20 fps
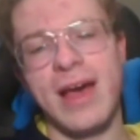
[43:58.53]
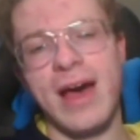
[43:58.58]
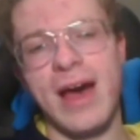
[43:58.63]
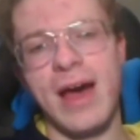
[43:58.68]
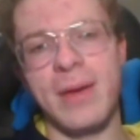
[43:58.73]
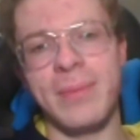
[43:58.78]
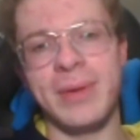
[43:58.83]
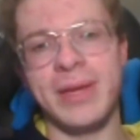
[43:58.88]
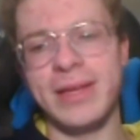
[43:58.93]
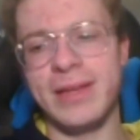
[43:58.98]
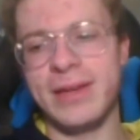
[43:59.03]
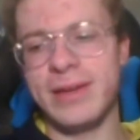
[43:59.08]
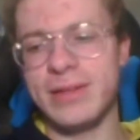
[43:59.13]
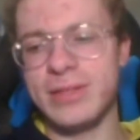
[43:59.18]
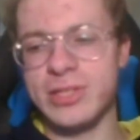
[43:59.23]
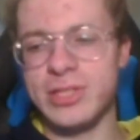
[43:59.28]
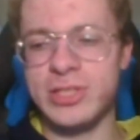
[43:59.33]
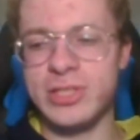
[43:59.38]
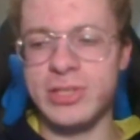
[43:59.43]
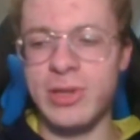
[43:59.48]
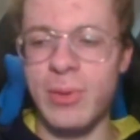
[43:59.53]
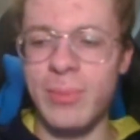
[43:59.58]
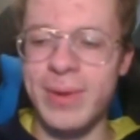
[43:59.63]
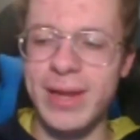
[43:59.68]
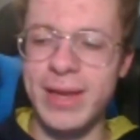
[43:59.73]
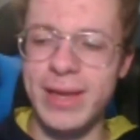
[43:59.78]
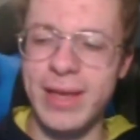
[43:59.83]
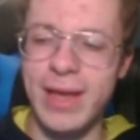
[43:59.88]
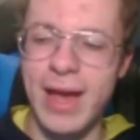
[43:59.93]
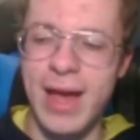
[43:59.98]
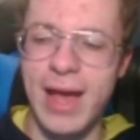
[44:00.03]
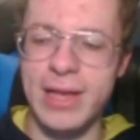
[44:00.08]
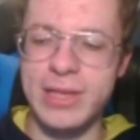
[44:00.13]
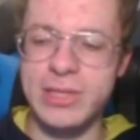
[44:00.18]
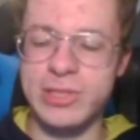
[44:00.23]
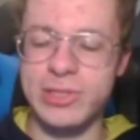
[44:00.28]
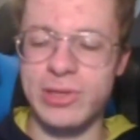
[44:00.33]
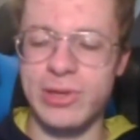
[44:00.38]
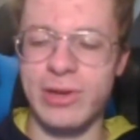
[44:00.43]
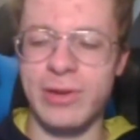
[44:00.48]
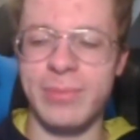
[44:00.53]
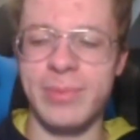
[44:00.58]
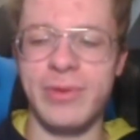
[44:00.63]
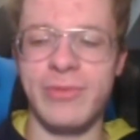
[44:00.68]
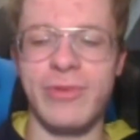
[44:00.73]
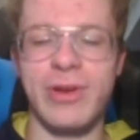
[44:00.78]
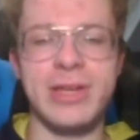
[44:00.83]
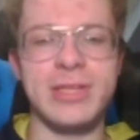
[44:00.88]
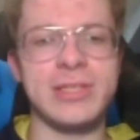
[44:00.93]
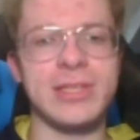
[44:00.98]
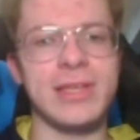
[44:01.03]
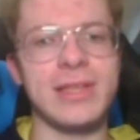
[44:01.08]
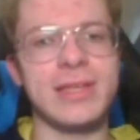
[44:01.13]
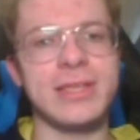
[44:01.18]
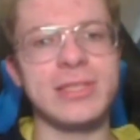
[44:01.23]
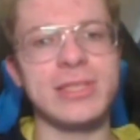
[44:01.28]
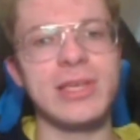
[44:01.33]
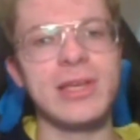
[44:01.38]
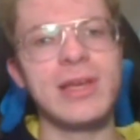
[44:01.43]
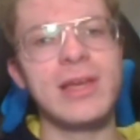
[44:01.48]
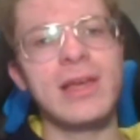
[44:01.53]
I mean, so many guys are going to be racing in this.